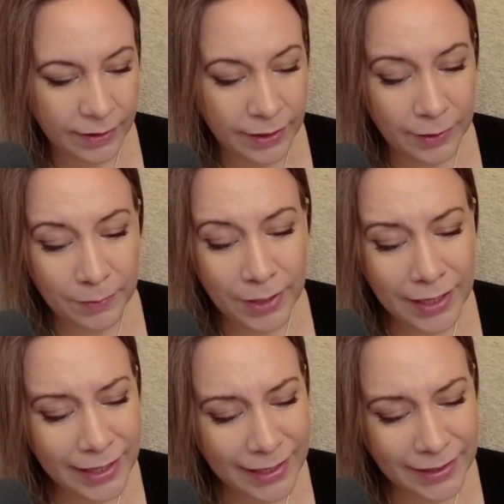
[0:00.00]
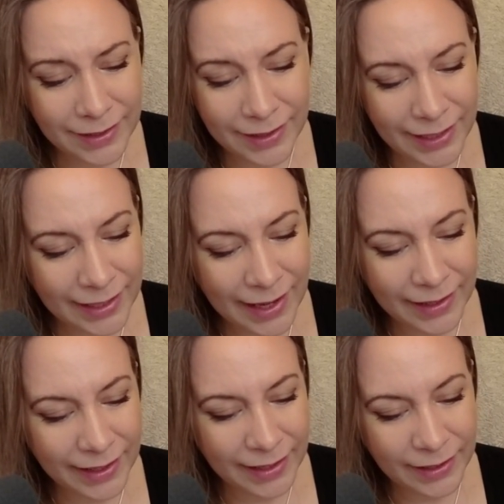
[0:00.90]
completely
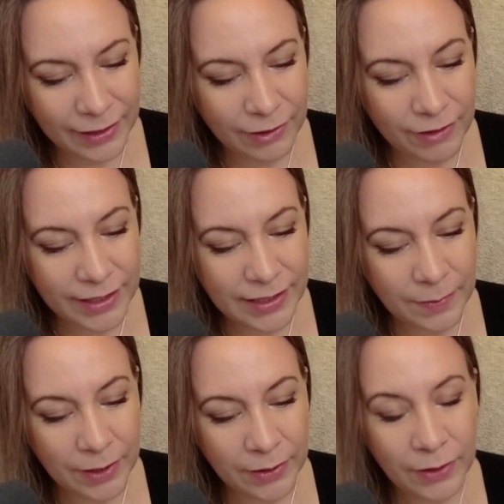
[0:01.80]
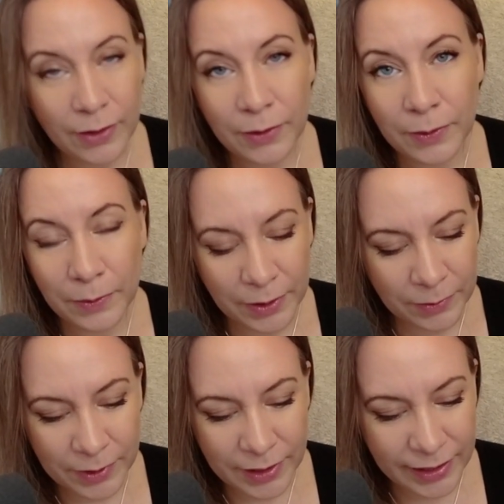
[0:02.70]
lacking the charisma
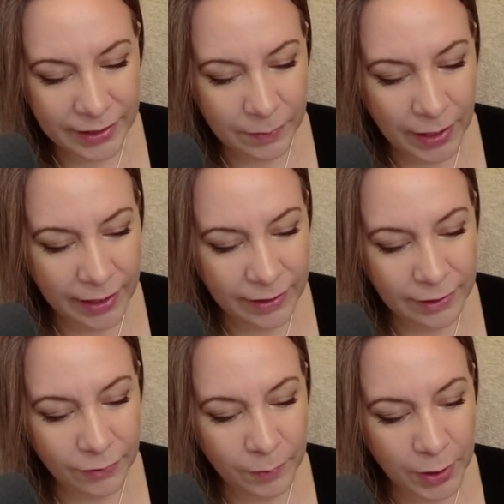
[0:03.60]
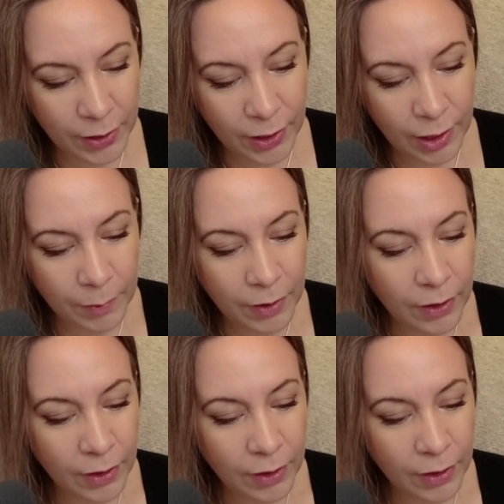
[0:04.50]
one would expect from a herb